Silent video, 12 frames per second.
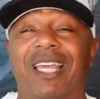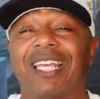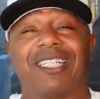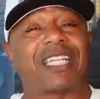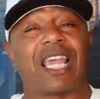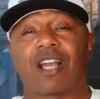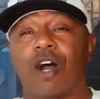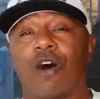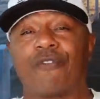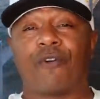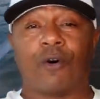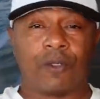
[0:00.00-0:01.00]
and take
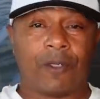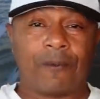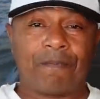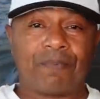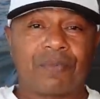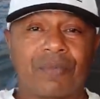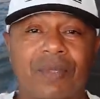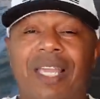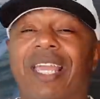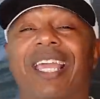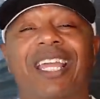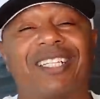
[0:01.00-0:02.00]
off on him,
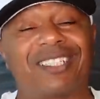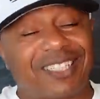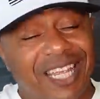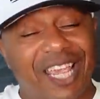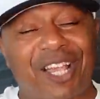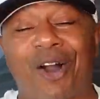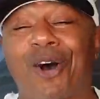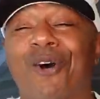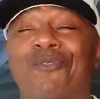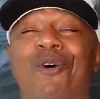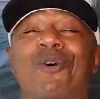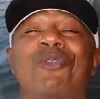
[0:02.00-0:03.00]
And take
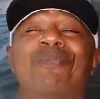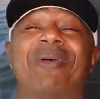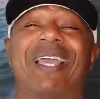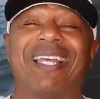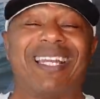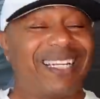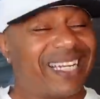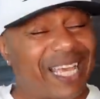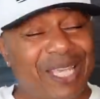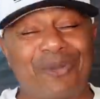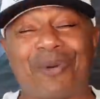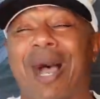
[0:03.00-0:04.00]
off on you, man, and
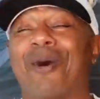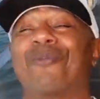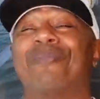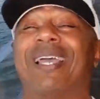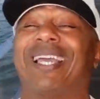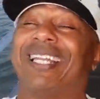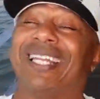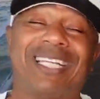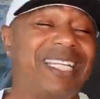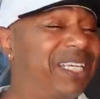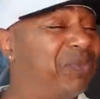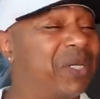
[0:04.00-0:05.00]
lay you out, man.
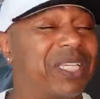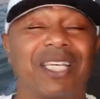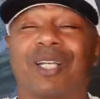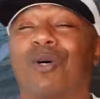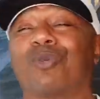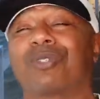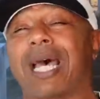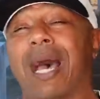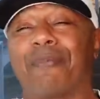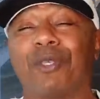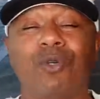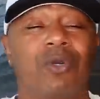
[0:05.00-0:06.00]
And he would get on
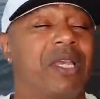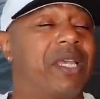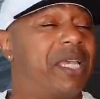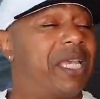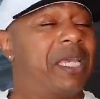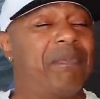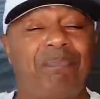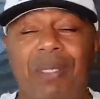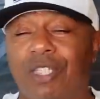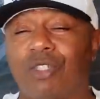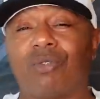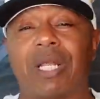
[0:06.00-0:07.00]
top of you and
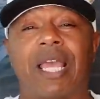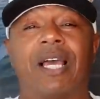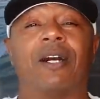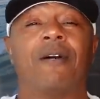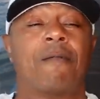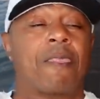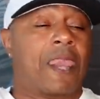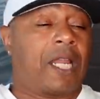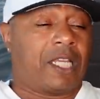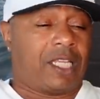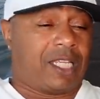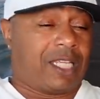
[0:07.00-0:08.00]
beat you down
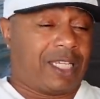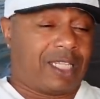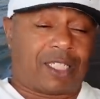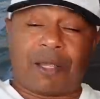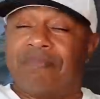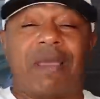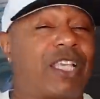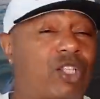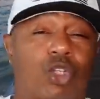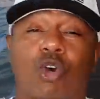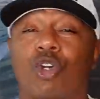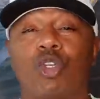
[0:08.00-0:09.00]
to make
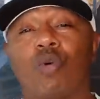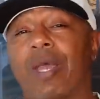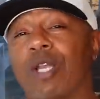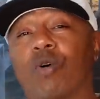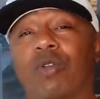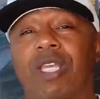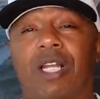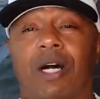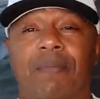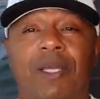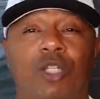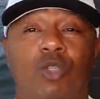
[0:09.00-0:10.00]
sure you ain't gonna get
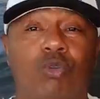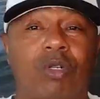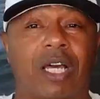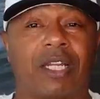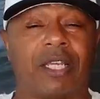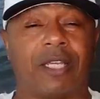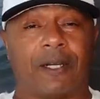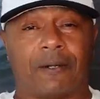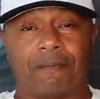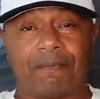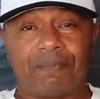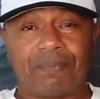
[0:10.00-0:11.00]
up and do nothing to him.